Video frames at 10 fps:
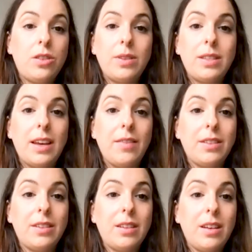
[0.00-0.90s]
received
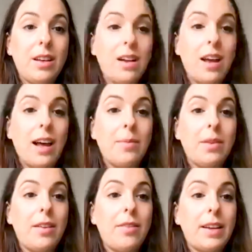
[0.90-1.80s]
a lot of
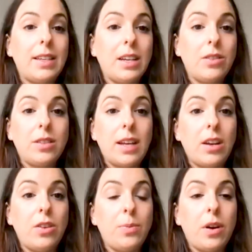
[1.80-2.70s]
funding to start a
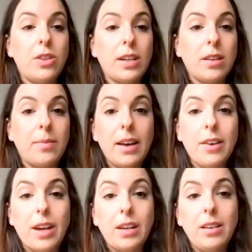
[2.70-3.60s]
new project on
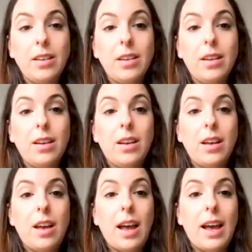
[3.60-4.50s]
migraine.
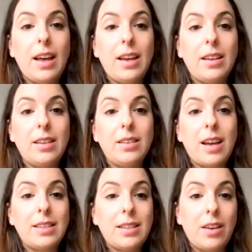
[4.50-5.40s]
And
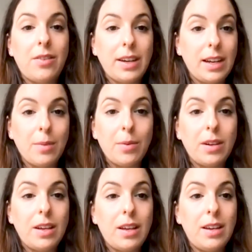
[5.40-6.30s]
I started reading up
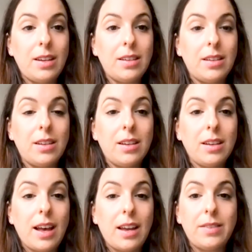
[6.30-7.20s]
on it and
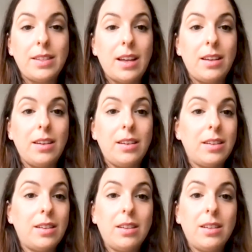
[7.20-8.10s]
kind of started
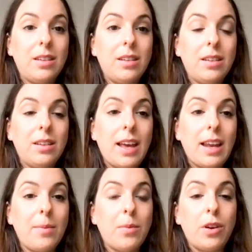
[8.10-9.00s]

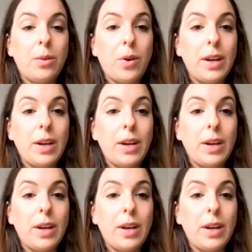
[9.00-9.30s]
getting more and more